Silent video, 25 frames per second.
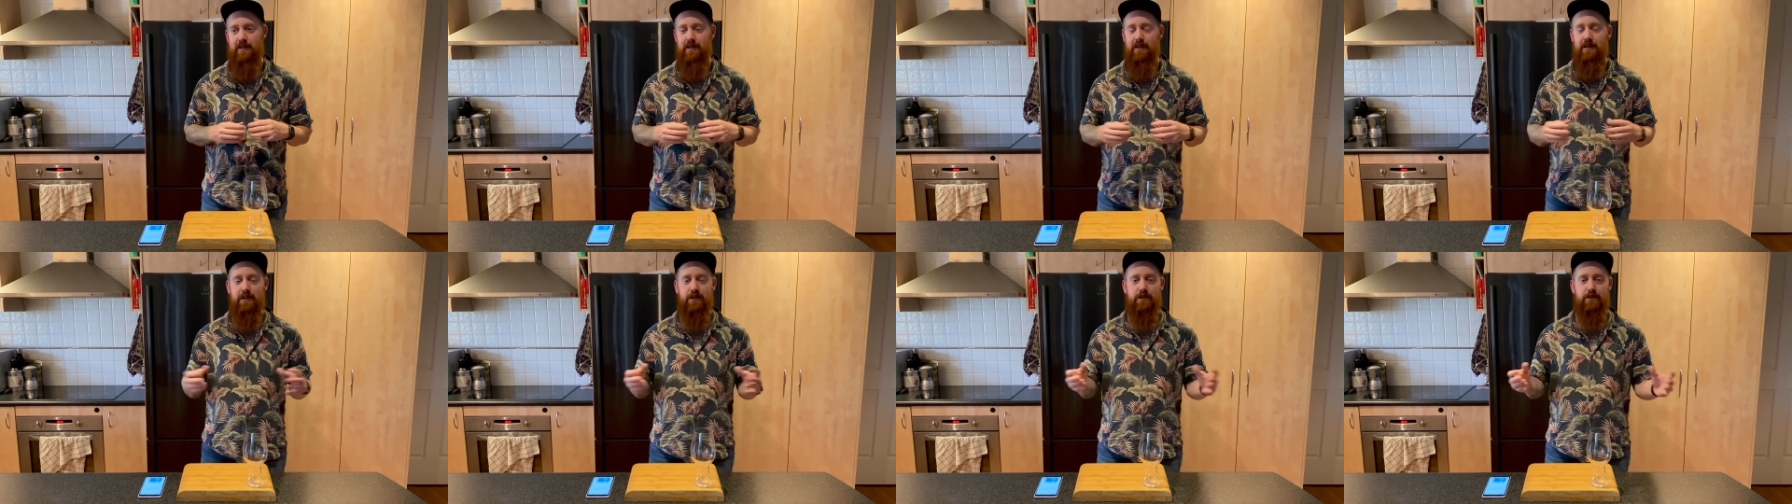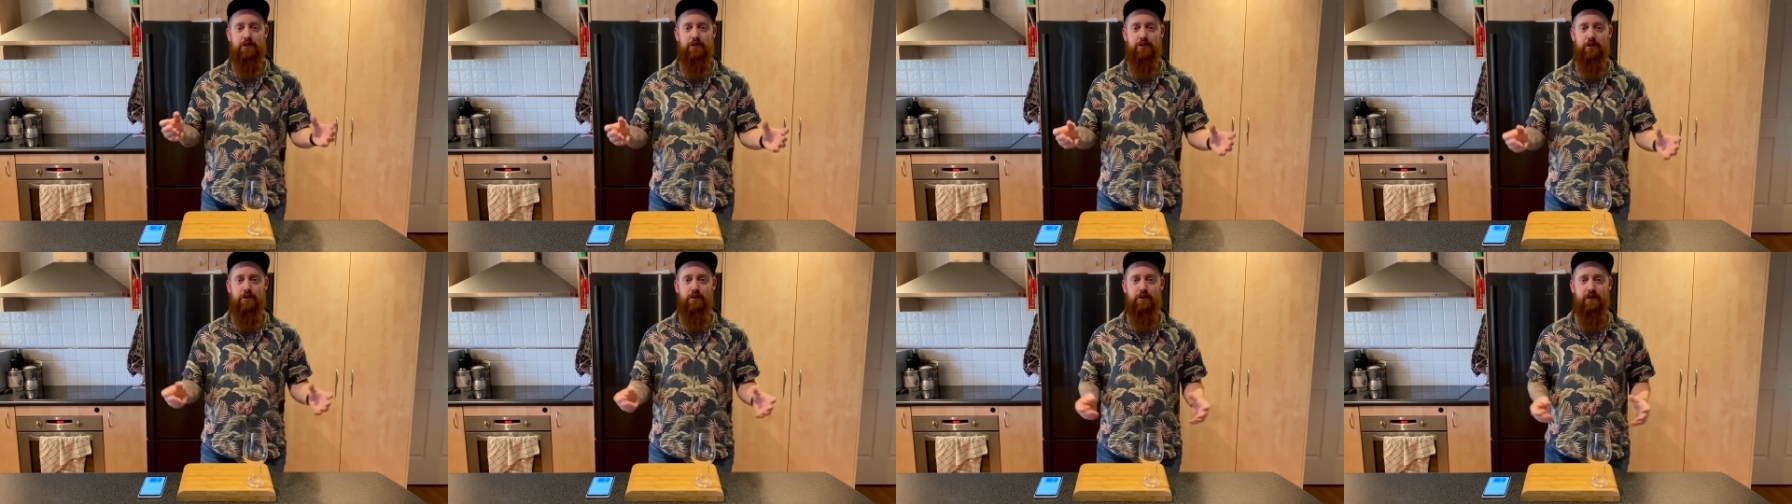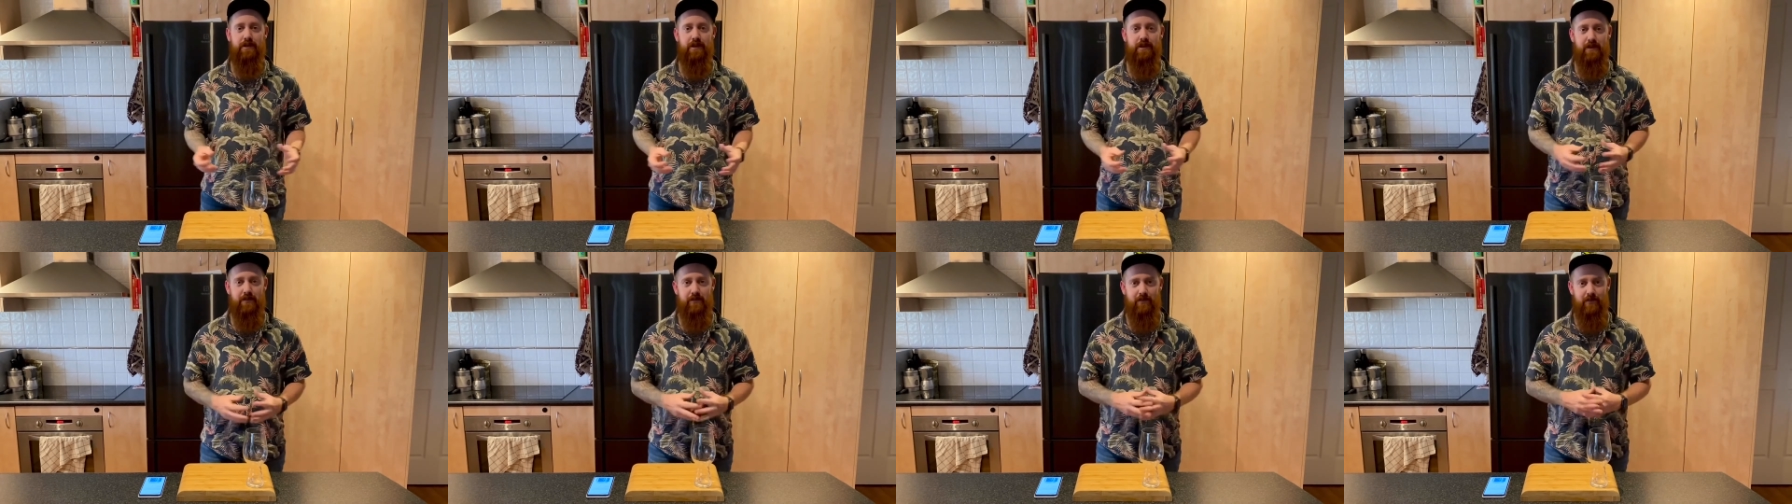
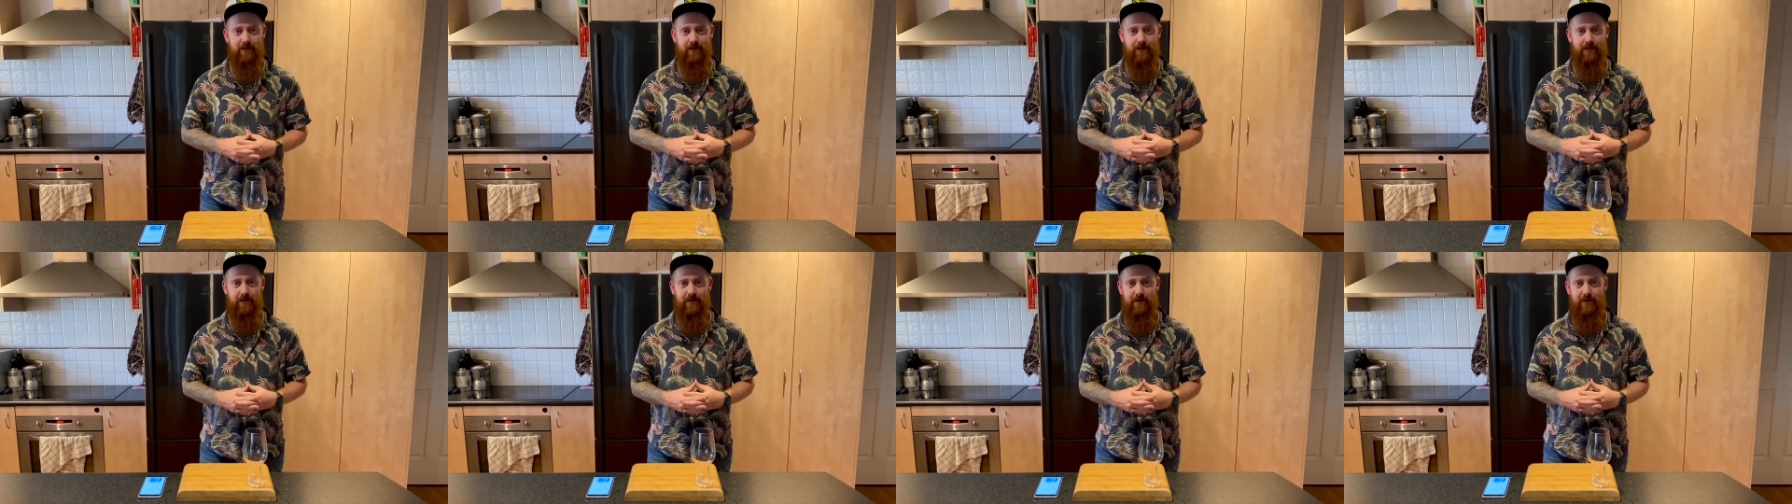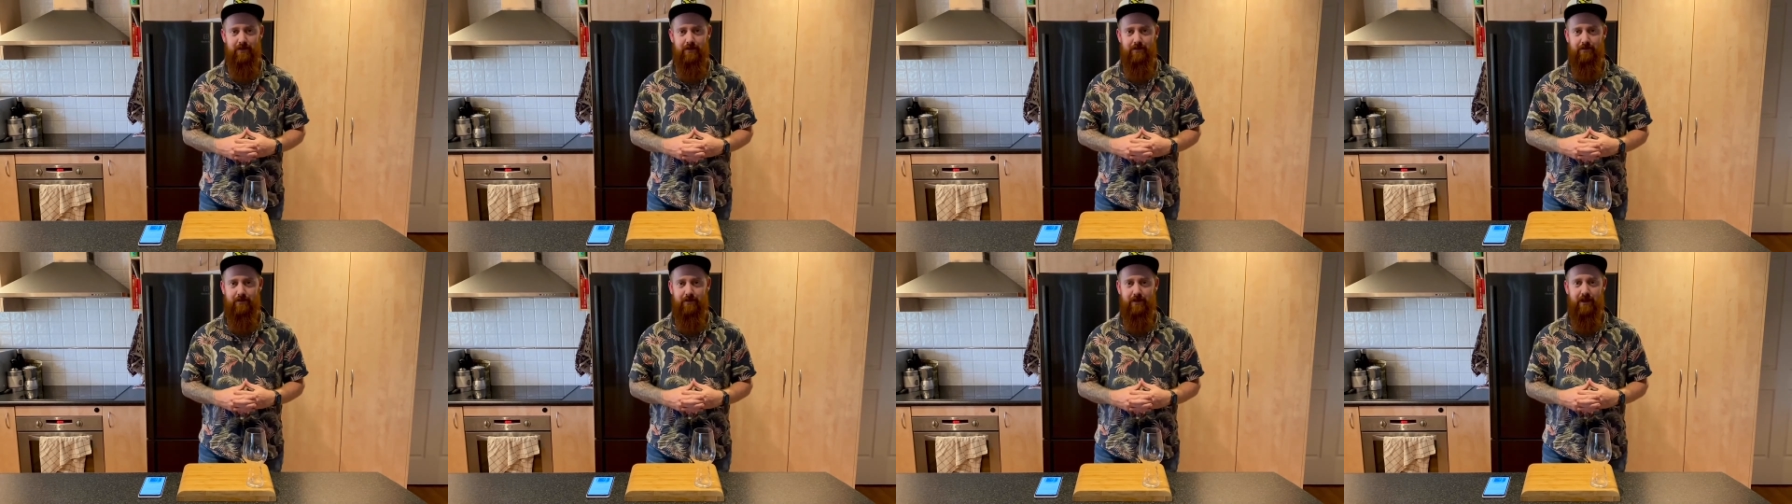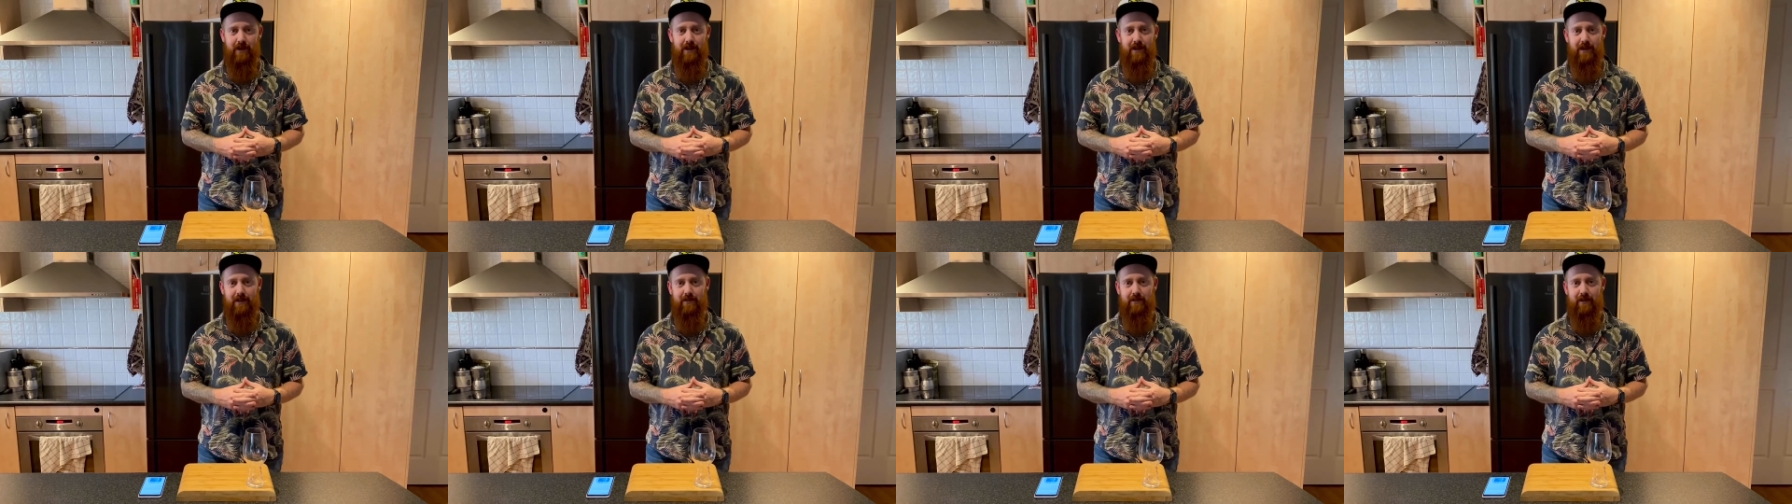pseudonym for
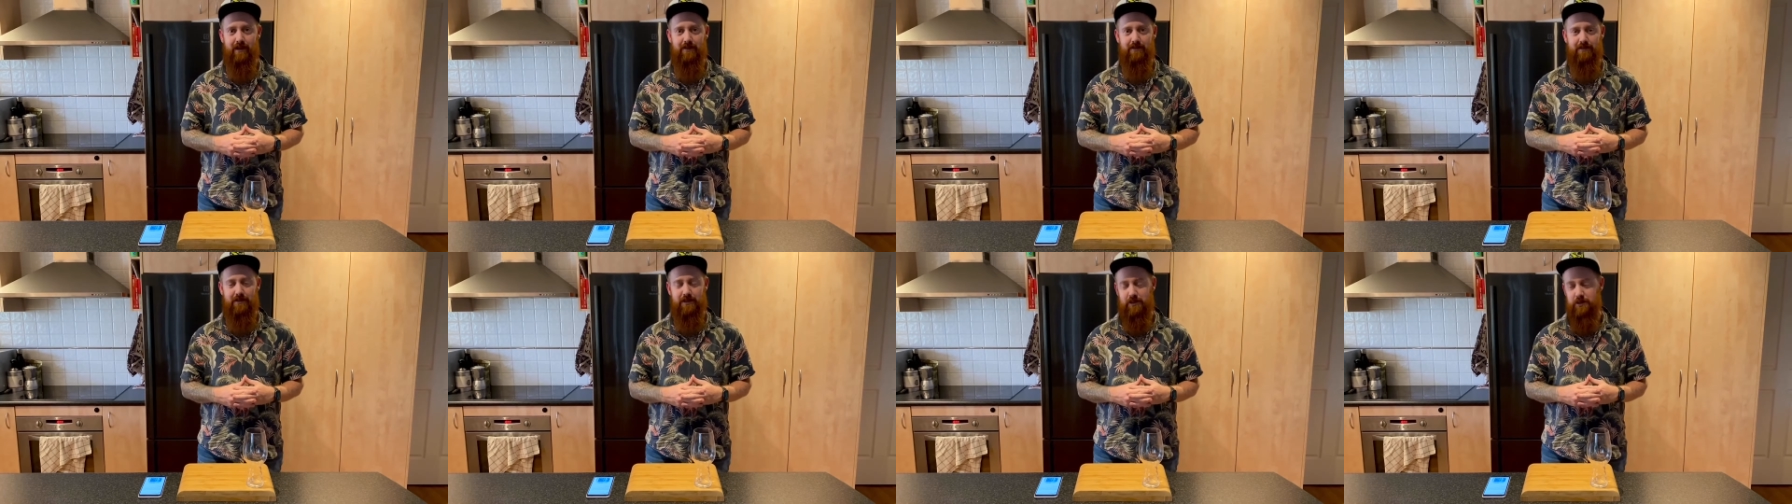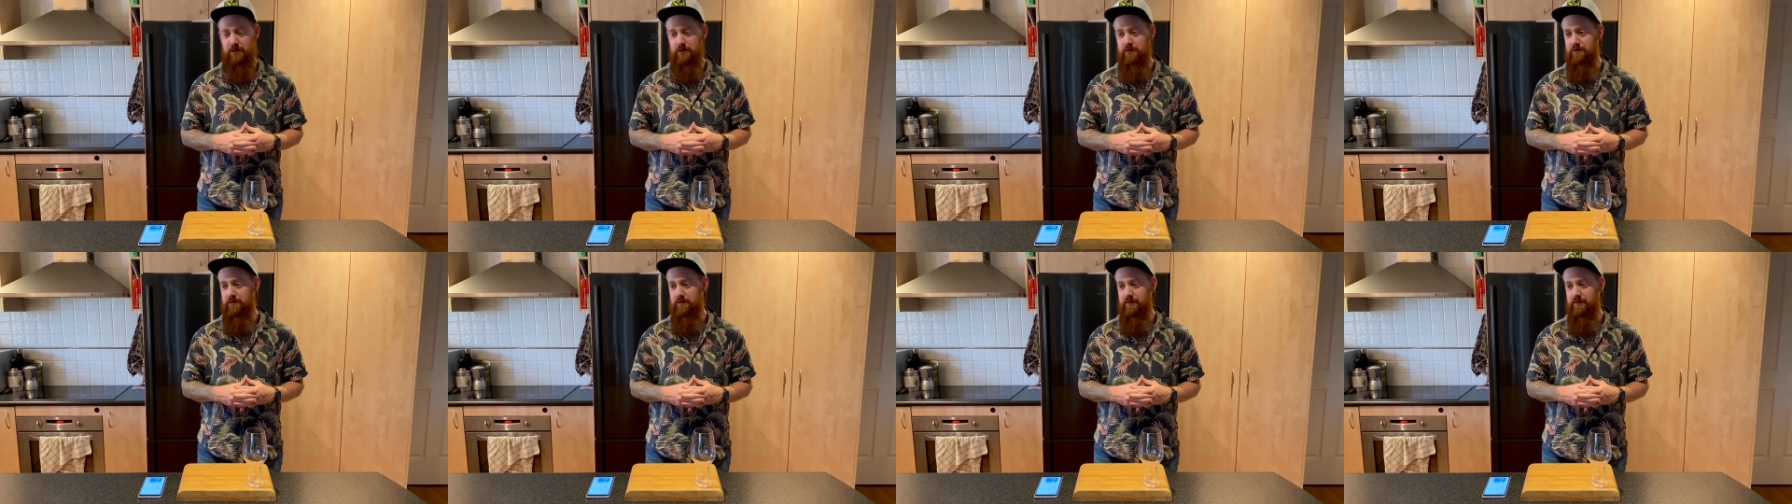Hargreaves Hill